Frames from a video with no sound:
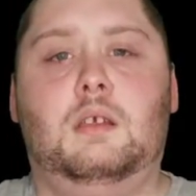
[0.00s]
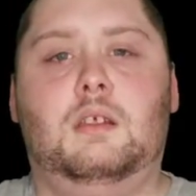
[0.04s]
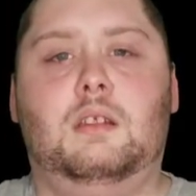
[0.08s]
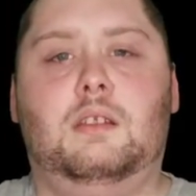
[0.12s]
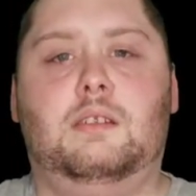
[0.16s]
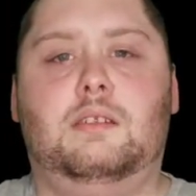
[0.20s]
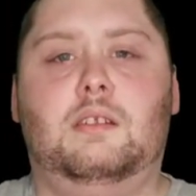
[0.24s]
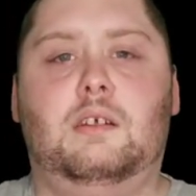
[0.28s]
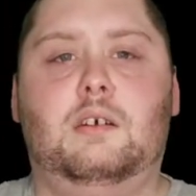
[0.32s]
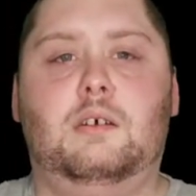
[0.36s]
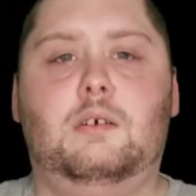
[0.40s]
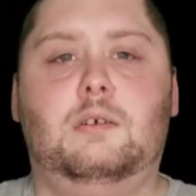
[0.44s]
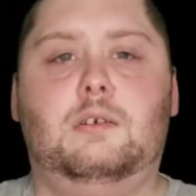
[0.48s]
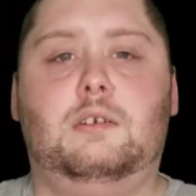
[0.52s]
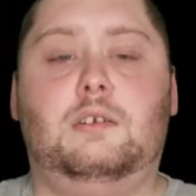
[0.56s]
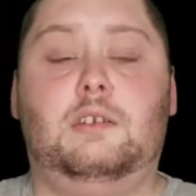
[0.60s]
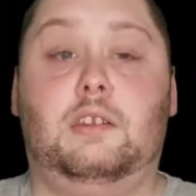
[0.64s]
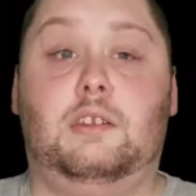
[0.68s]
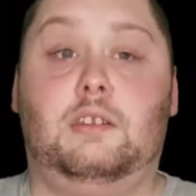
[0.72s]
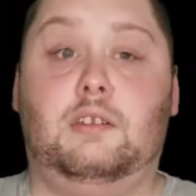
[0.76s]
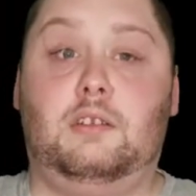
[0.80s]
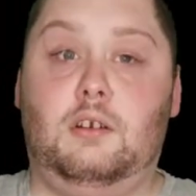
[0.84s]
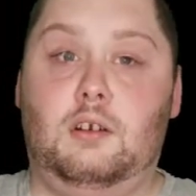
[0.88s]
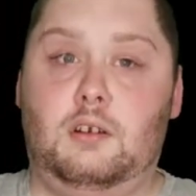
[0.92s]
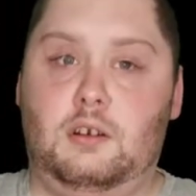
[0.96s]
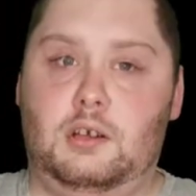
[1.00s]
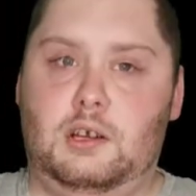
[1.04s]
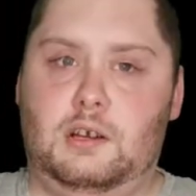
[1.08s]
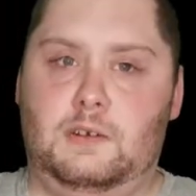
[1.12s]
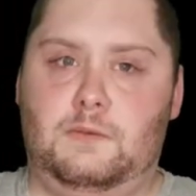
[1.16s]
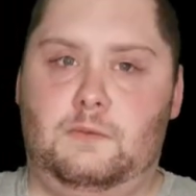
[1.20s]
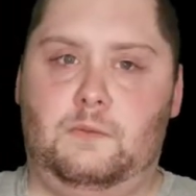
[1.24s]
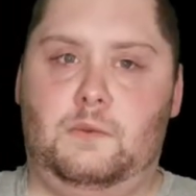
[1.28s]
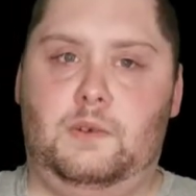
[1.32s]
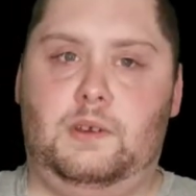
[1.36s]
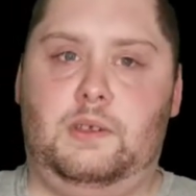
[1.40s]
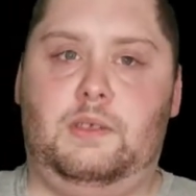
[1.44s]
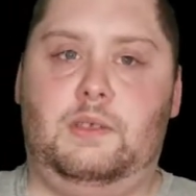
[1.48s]
So, to start
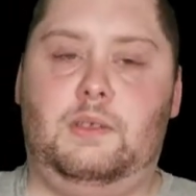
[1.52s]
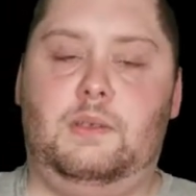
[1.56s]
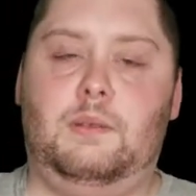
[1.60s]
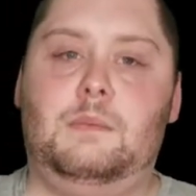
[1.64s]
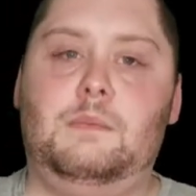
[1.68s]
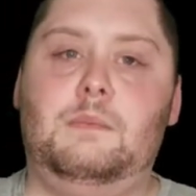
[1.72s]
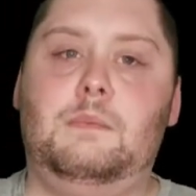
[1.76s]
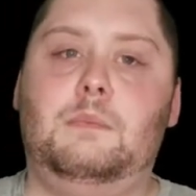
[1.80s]
off with,